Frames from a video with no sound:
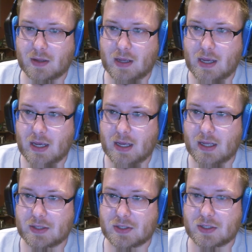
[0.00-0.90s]

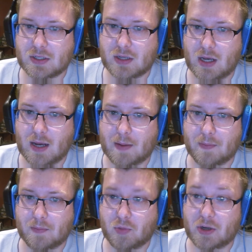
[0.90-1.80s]
is
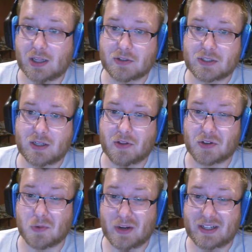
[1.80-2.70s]
pretty close though. There are
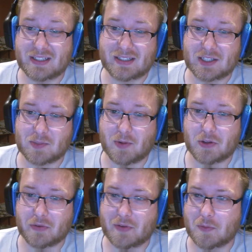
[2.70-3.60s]
26
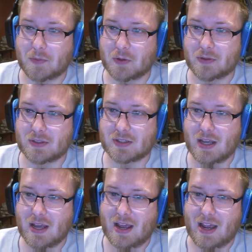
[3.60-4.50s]
Brotherhood of Evil Mutants,
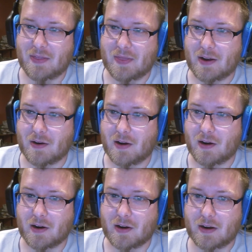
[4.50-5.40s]
and there
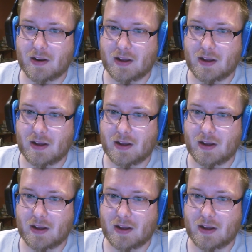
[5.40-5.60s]
are